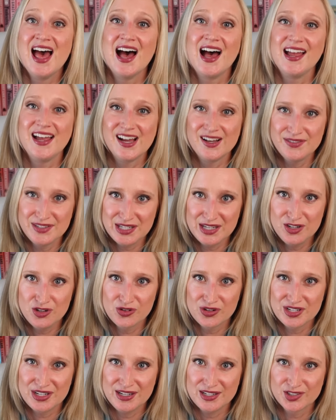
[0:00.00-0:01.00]
I have seen
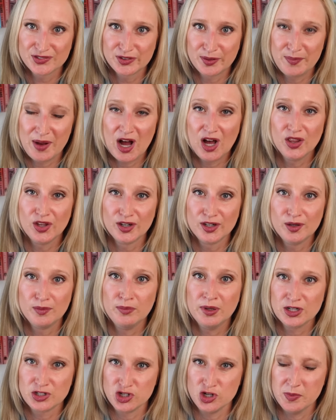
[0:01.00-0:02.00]
critiques from other
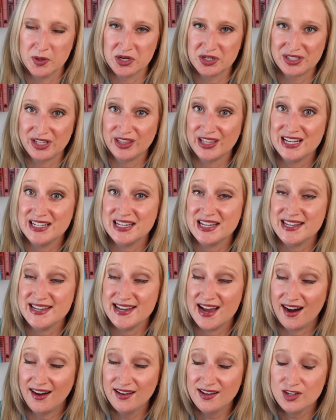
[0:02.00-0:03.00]
booktubers that they did
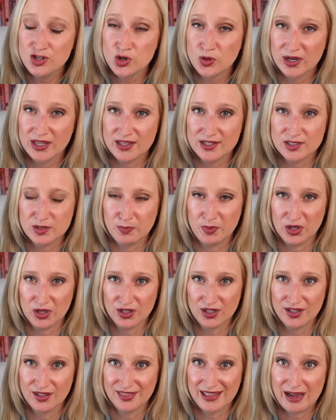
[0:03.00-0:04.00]
not enjoy this
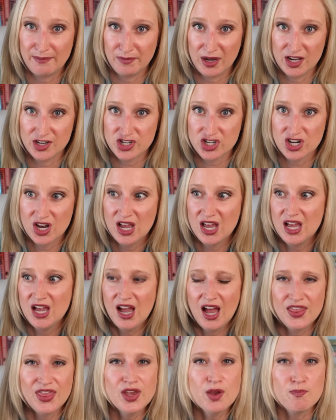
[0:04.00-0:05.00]
book that much.
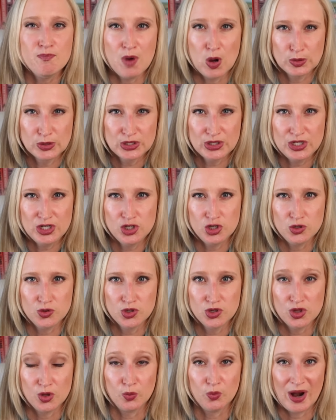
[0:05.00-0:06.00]
I think mostly due
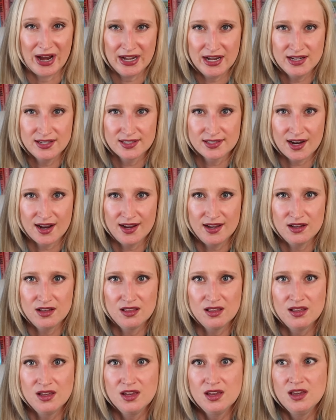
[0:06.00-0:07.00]
to the writing
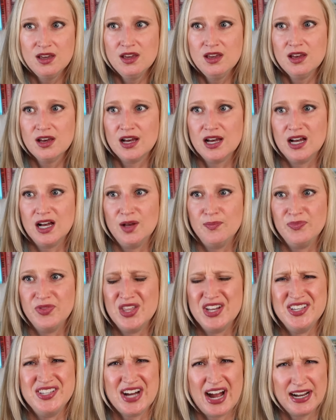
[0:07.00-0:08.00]
style.
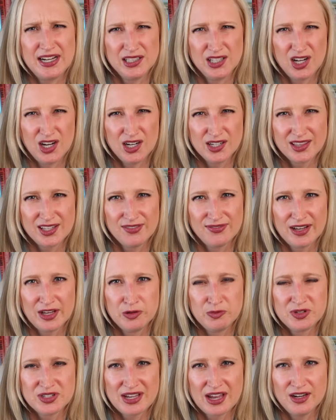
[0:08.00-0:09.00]
The dialogue they
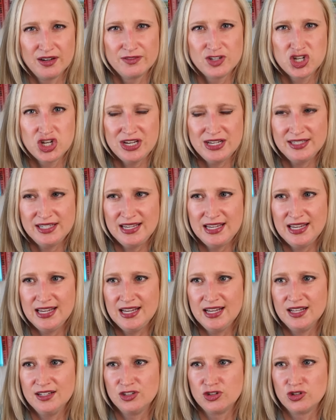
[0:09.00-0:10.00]
found was kind of
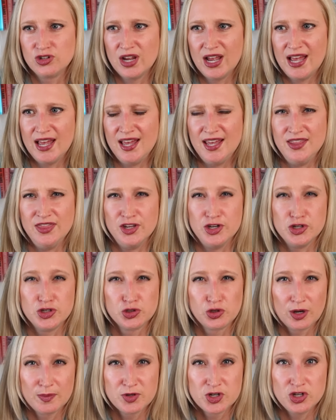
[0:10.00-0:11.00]
cheesy, and the
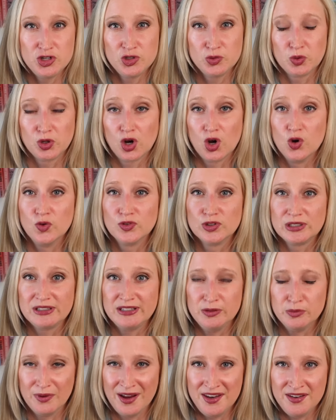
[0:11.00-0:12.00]
descriptions were
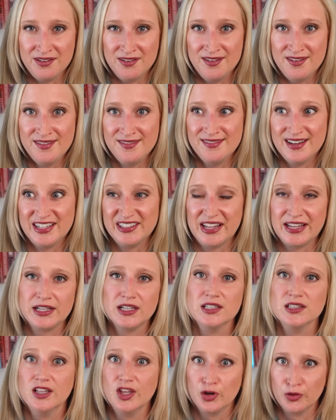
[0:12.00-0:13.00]
overly written and
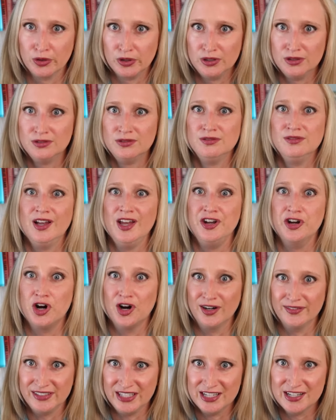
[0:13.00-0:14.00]
like literal and
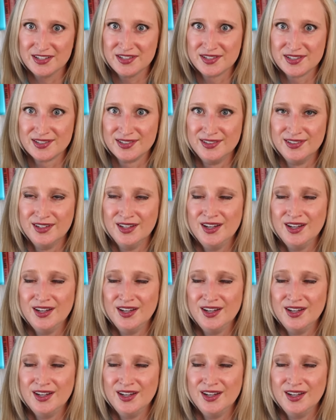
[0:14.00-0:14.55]
obvious.